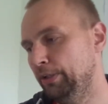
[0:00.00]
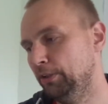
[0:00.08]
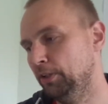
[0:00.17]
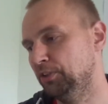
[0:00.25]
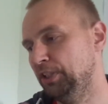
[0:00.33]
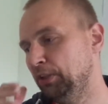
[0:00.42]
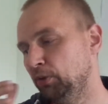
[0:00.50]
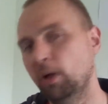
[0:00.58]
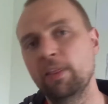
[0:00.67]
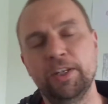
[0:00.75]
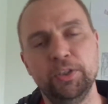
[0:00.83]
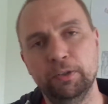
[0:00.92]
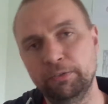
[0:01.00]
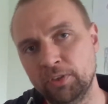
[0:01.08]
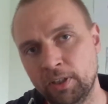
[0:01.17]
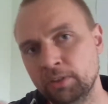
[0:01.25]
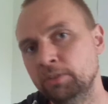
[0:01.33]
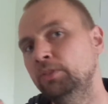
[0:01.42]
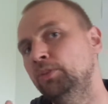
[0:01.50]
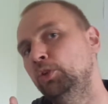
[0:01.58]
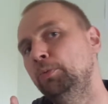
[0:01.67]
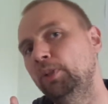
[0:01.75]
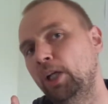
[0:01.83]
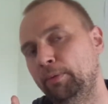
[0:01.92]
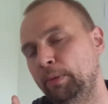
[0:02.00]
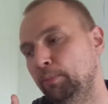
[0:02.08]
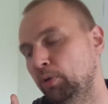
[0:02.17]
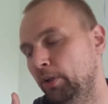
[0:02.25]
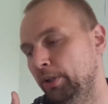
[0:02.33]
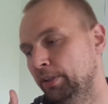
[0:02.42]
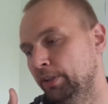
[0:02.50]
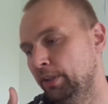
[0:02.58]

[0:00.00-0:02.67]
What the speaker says: Considering all that you have done to become employed,